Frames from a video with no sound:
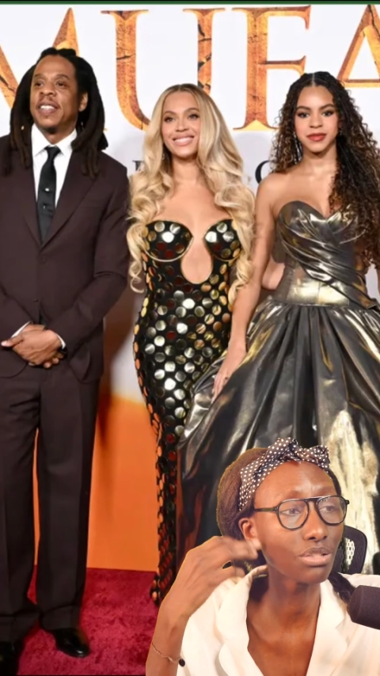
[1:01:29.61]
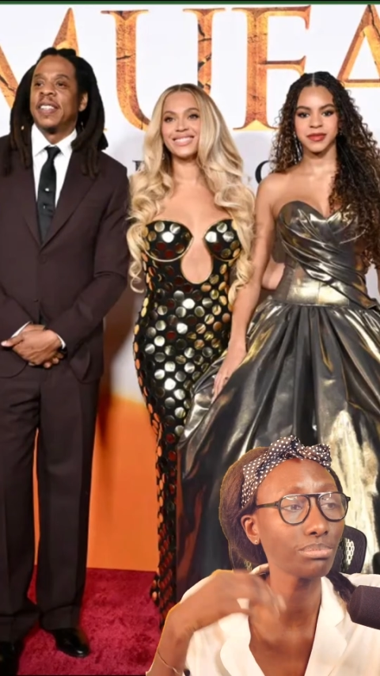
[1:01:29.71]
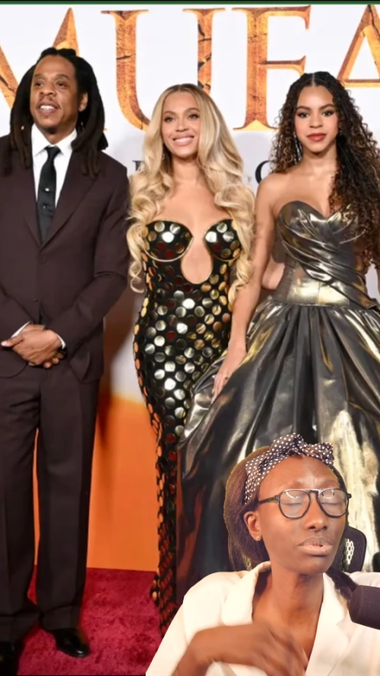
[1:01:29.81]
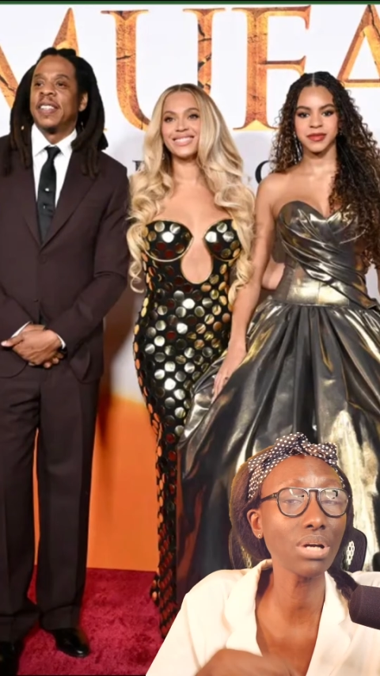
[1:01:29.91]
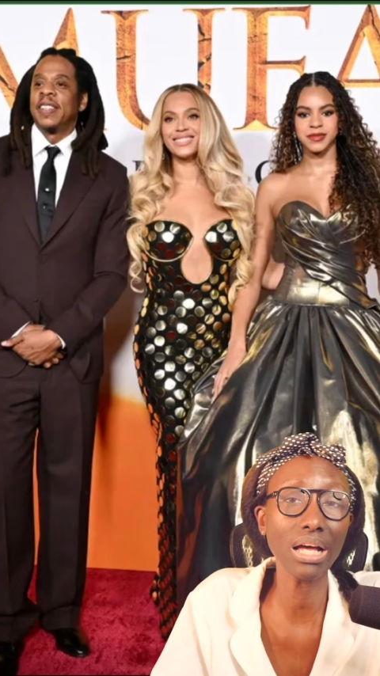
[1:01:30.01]

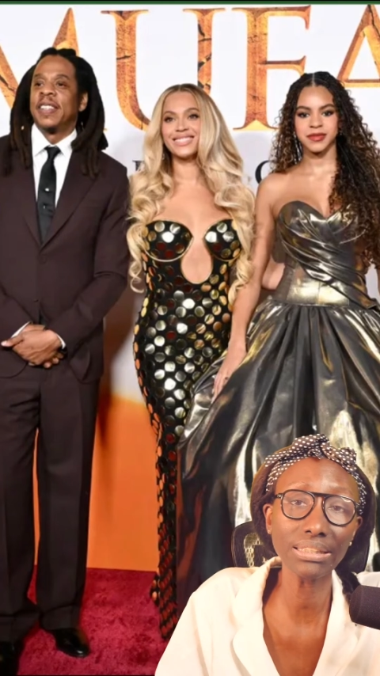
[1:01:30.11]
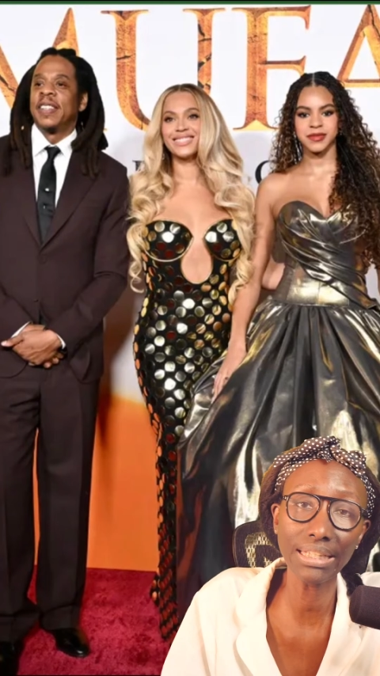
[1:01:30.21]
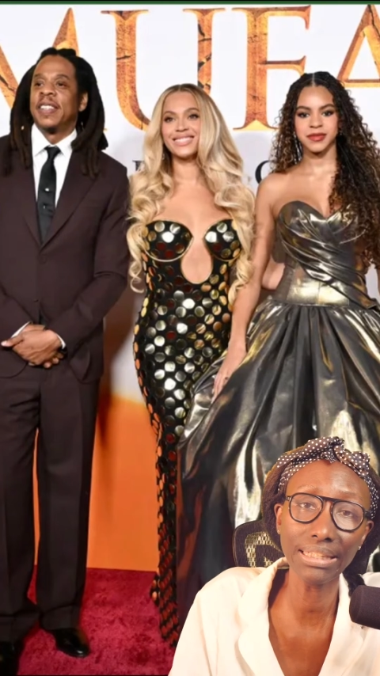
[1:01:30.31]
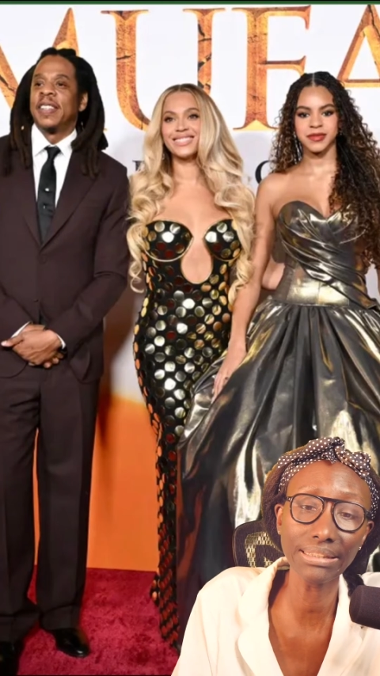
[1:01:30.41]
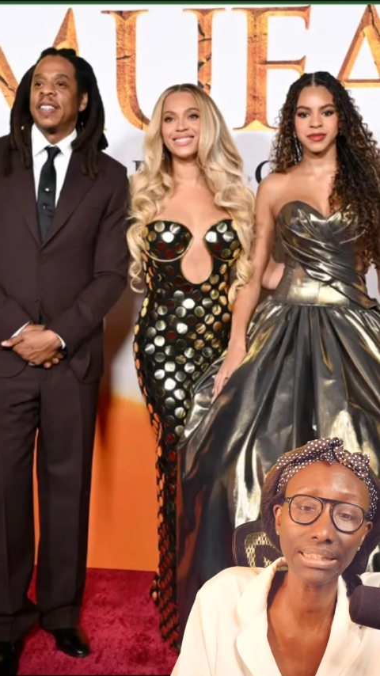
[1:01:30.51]

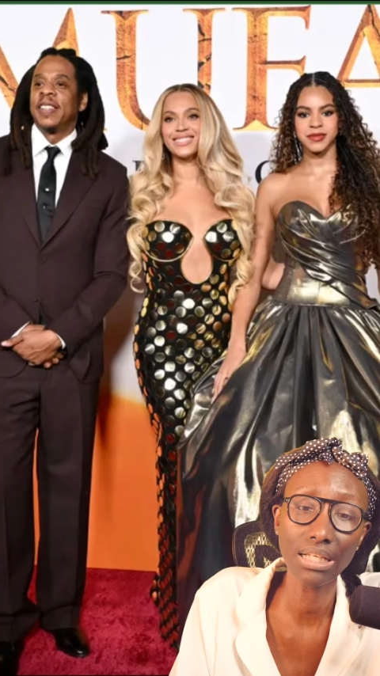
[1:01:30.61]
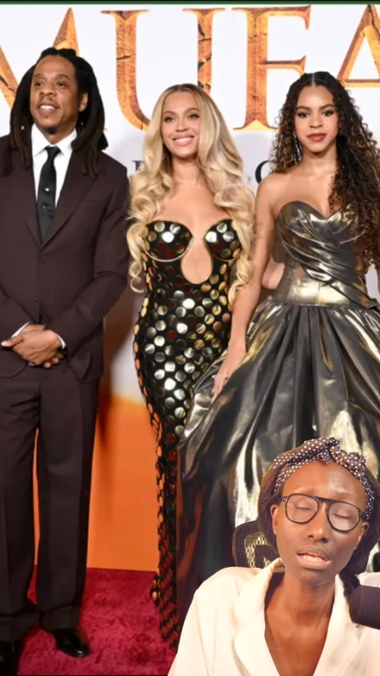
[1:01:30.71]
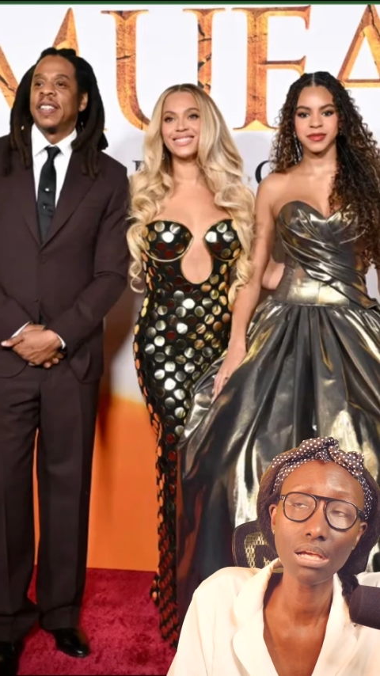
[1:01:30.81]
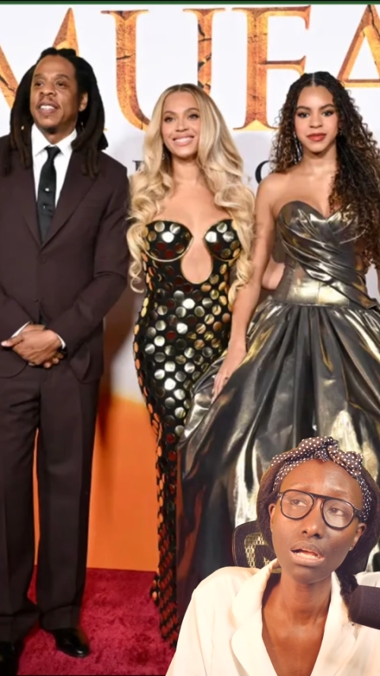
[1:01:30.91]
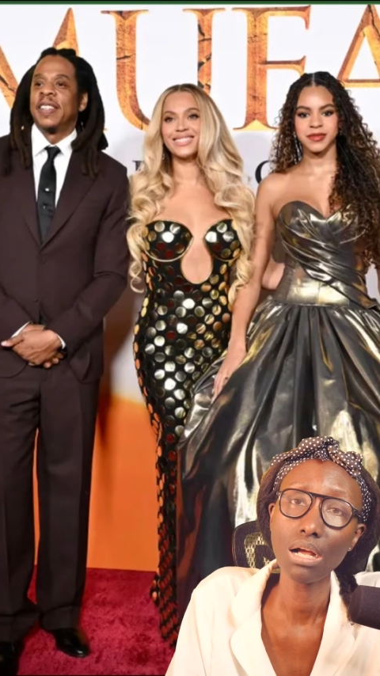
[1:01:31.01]
process.
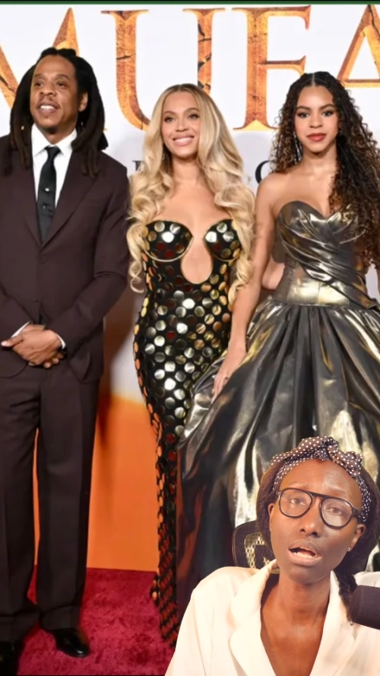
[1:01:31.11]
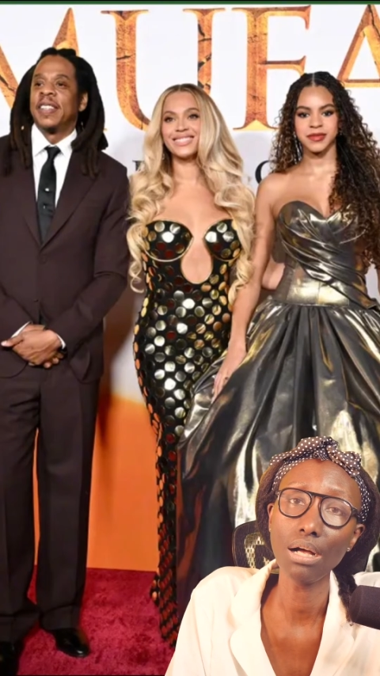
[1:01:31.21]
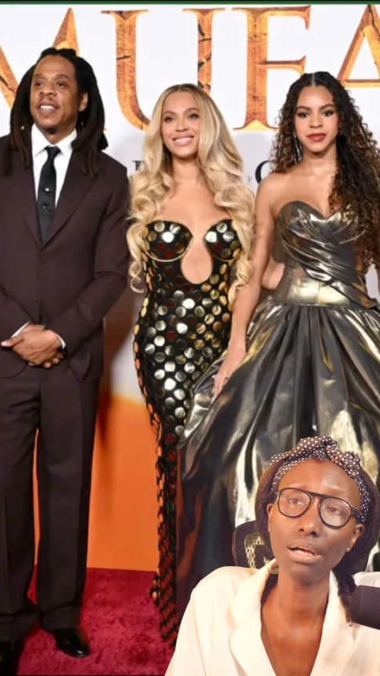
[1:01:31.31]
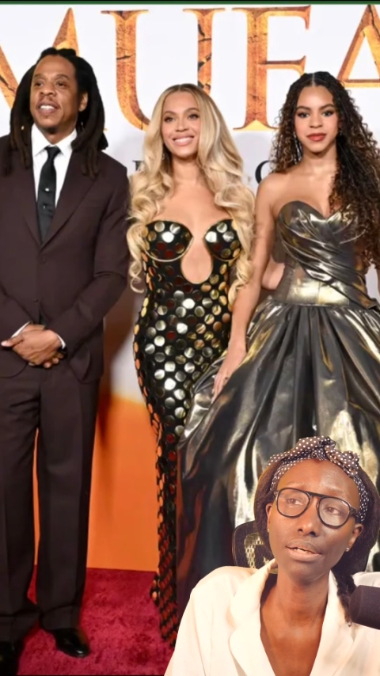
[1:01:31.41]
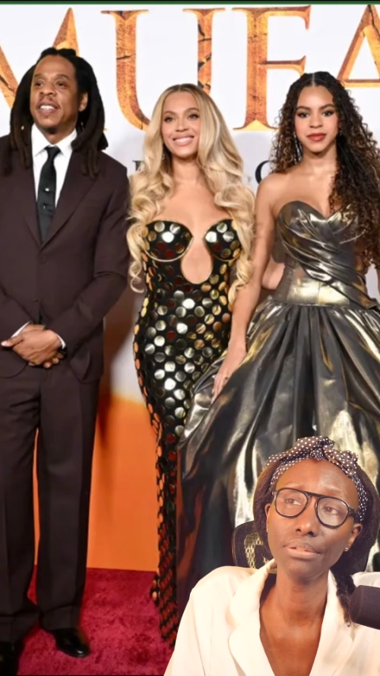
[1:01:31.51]

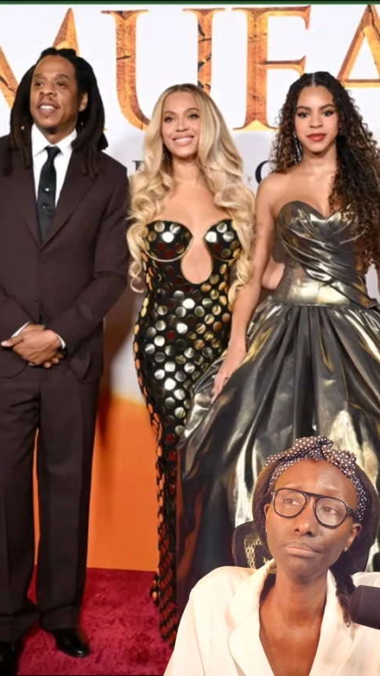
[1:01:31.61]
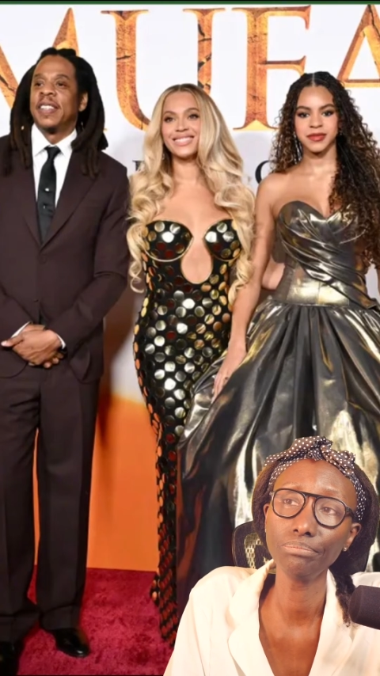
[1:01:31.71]
Um